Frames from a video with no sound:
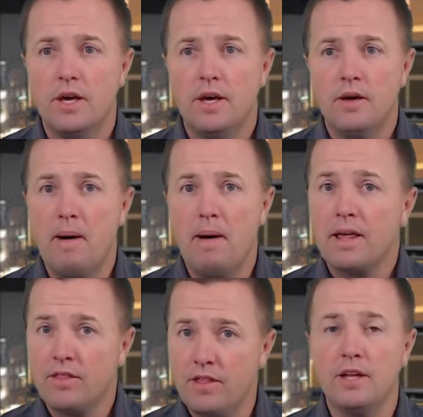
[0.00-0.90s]

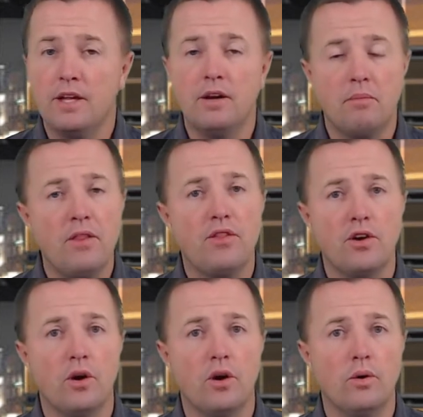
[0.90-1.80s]
Back then, a month
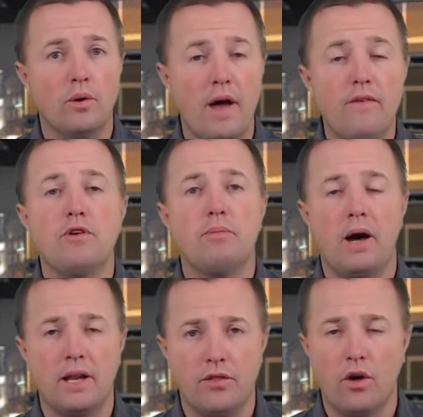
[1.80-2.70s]
ago,
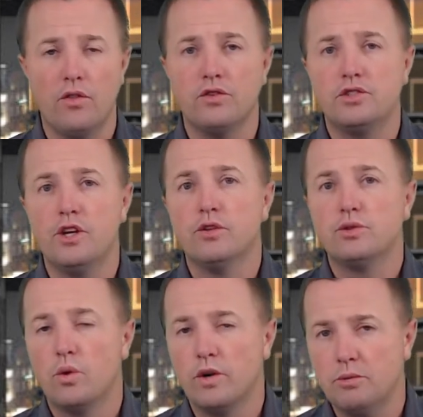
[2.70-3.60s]
everybody thought the Steelers were
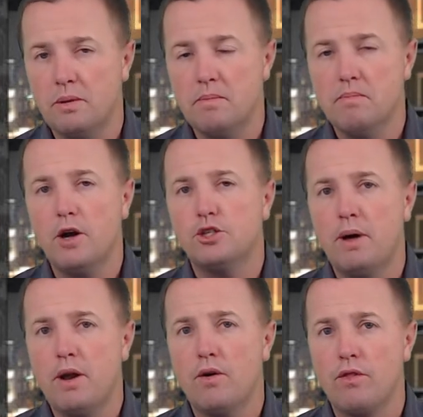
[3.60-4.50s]
going to be much
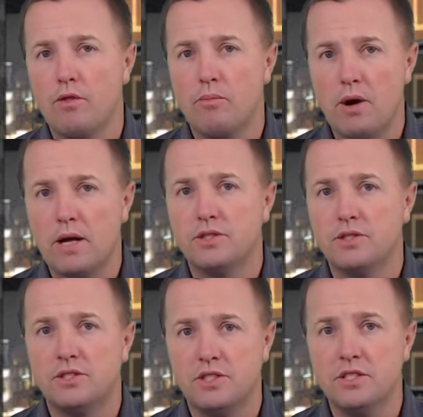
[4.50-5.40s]
better than the Browns
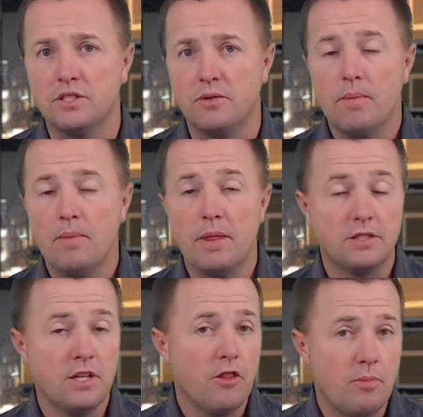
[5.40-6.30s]
this season. It's
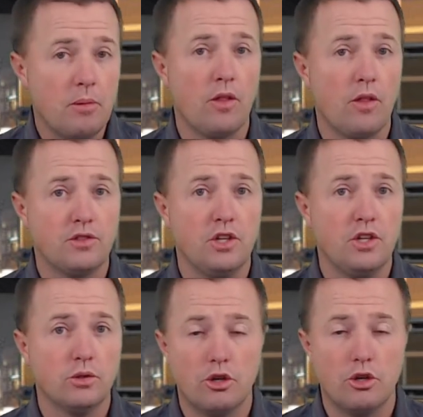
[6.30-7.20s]
not that people thought the
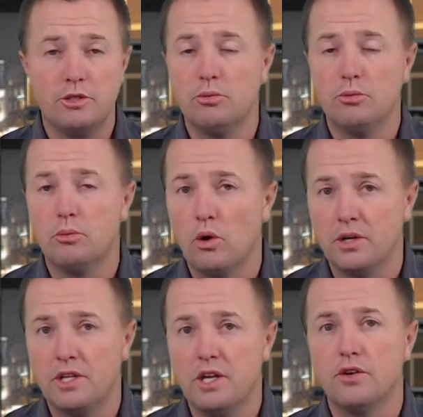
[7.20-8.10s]
Steelers were going to be Super Bowl
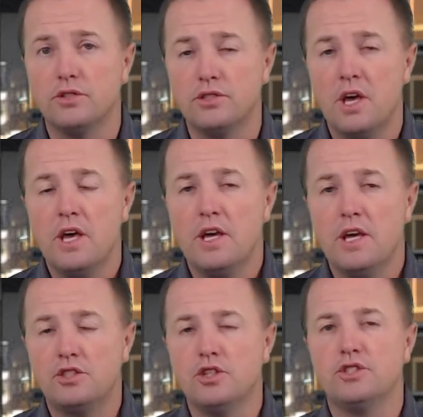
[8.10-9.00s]
contenders.
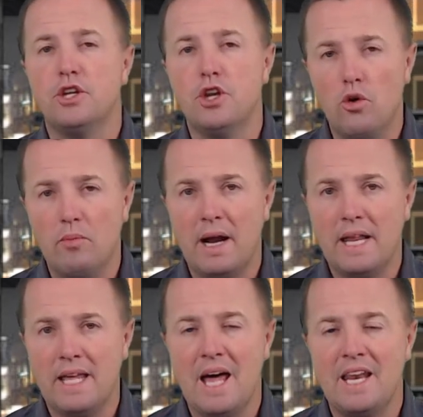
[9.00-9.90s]
It's just that nobody
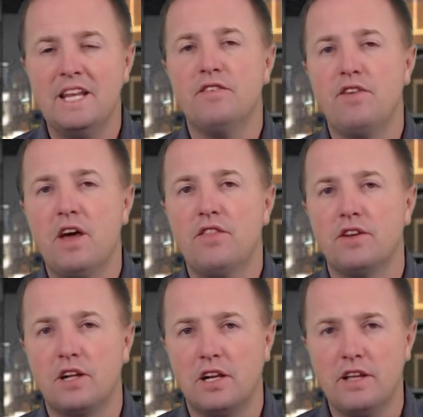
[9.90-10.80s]
had any faith
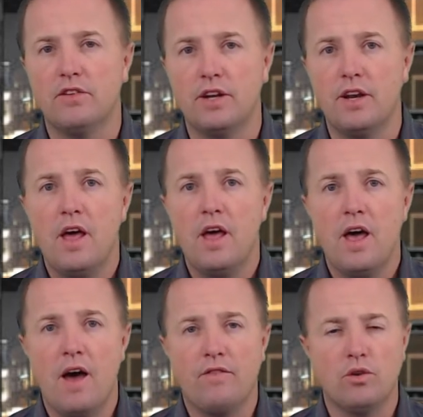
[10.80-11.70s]
in Cleveland
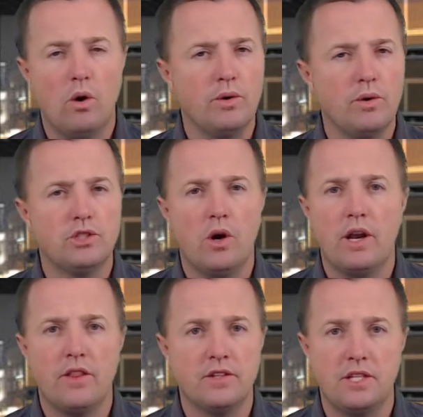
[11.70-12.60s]
after what we saw out
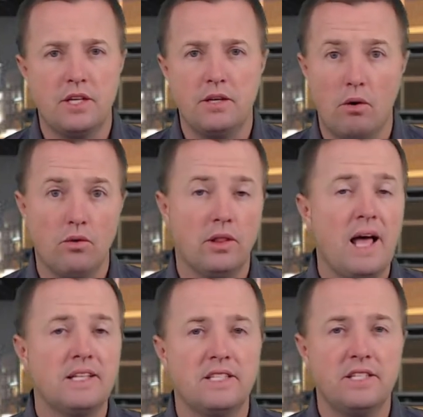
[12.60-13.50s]
of this team both
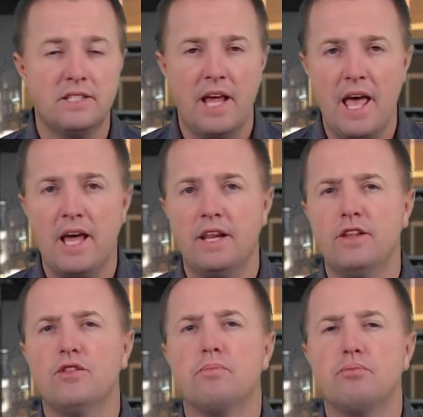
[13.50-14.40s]
last season and
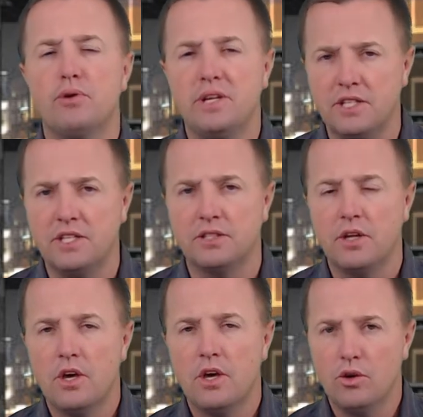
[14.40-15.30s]
in the preseason.
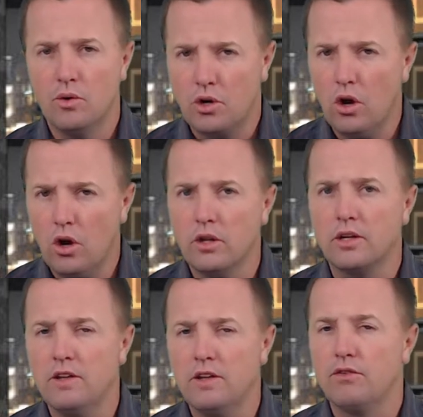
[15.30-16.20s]
You recall in
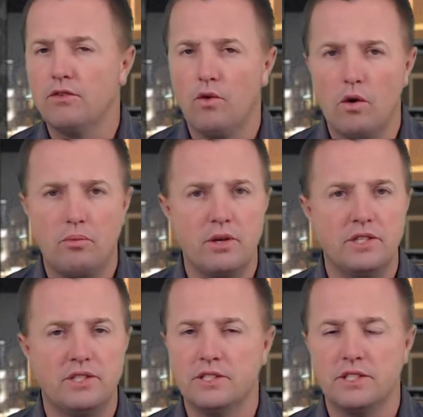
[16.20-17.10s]
Cleveland's 4
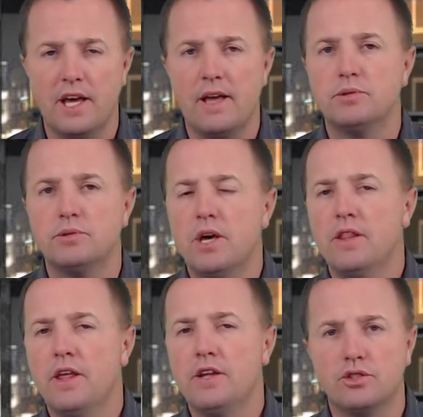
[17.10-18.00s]
preseason games,
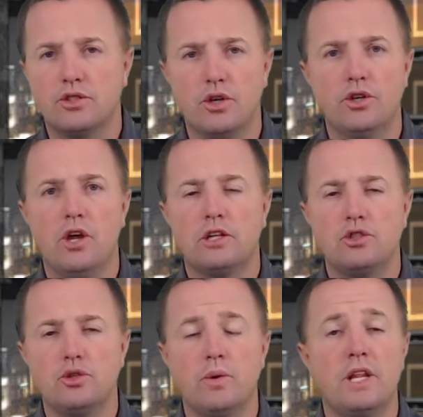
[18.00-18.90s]
they just could not
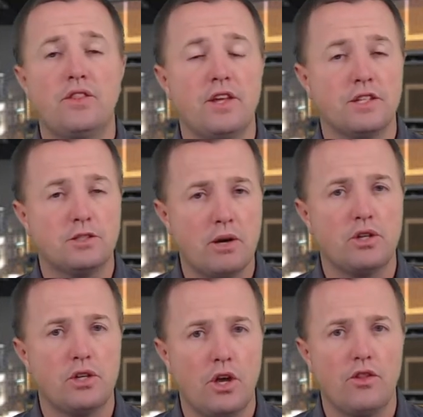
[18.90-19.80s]
do anything,
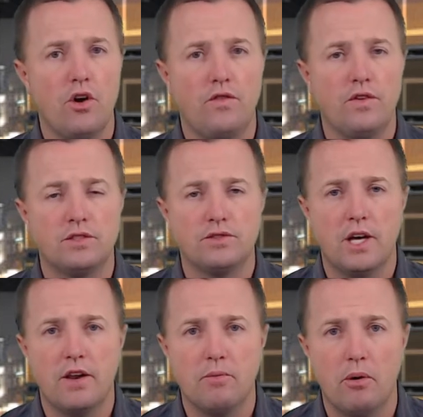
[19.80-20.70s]
especially on the offensive
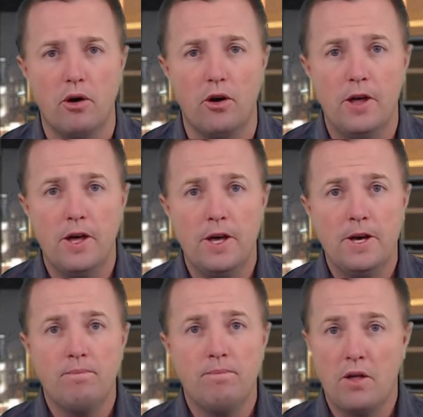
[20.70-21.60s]
side of the ball.
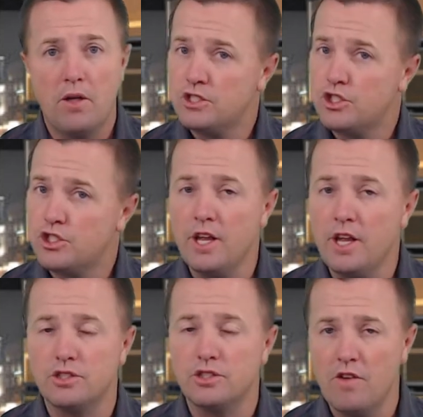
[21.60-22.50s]
Now that's
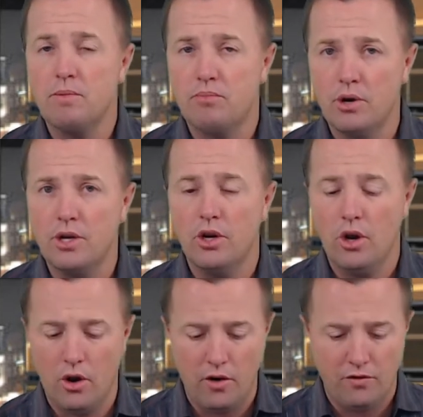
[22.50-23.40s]
changed. They've been pretty good
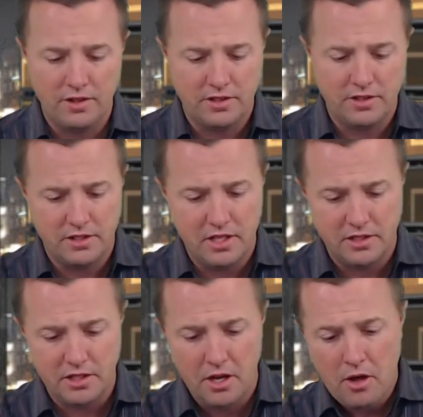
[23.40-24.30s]
on offense this
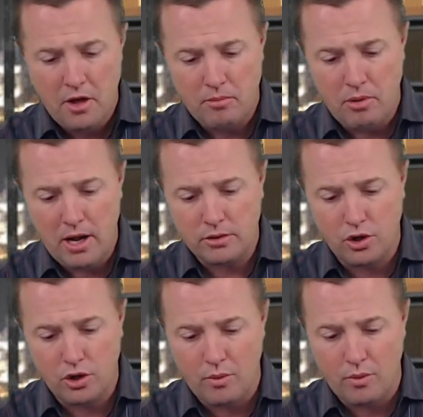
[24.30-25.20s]
season. Browns
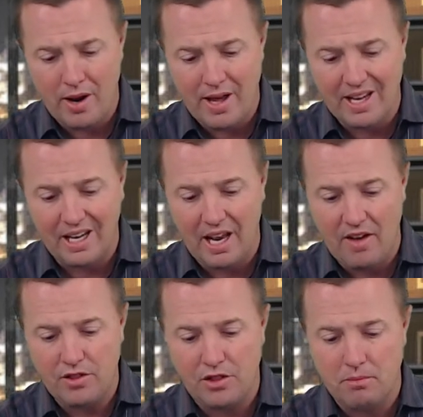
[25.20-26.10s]
currently rank
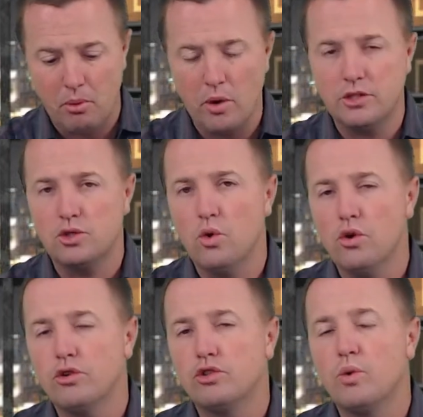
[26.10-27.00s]
11th in points
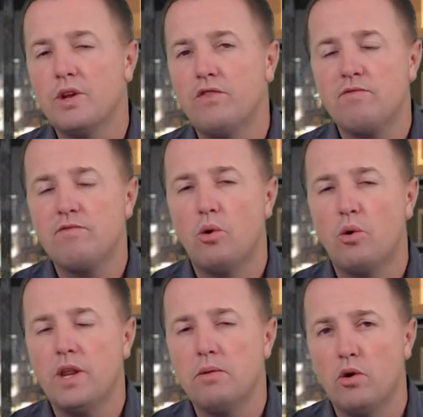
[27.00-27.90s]
scored,
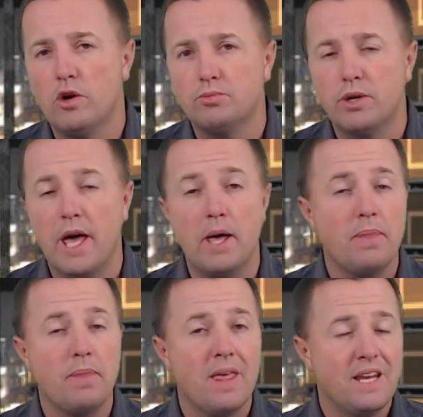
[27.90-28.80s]
25.8 points per
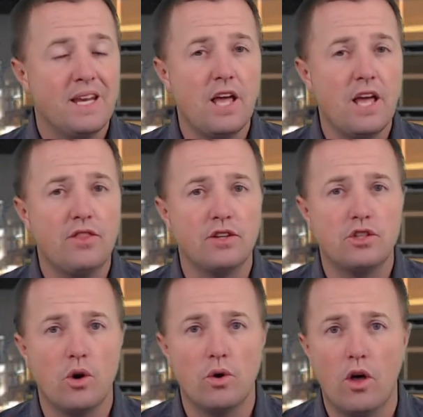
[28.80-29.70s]
game, 9th in
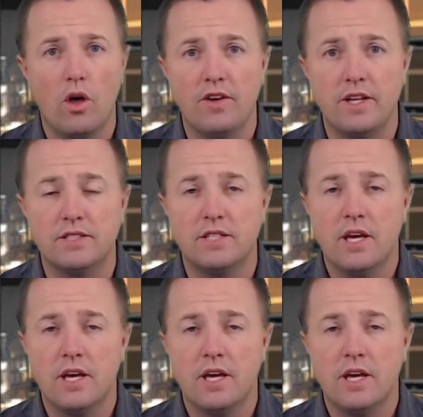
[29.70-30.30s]
total offense.